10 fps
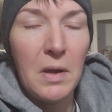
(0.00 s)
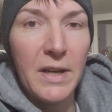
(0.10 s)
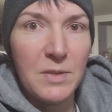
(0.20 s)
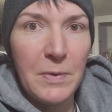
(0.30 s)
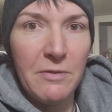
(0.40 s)

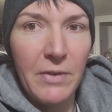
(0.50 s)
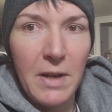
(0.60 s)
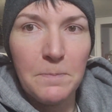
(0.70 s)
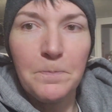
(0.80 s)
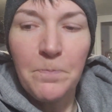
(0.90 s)
that's been
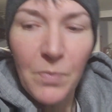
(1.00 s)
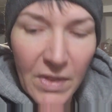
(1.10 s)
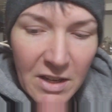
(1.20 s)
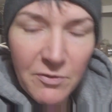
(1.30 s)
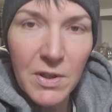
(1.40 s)
fun.
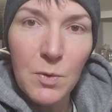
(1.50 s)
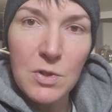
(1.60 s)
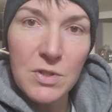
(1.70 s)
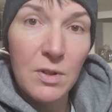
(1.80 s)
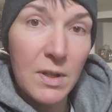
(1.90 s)
Thankfully,
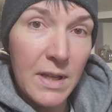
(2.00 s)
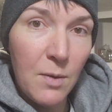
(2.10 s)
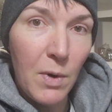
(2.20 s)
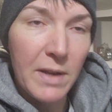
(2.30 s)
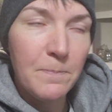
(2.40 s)
we're still on
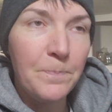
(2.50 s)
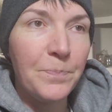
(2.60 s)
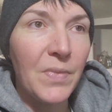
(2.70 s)
day one.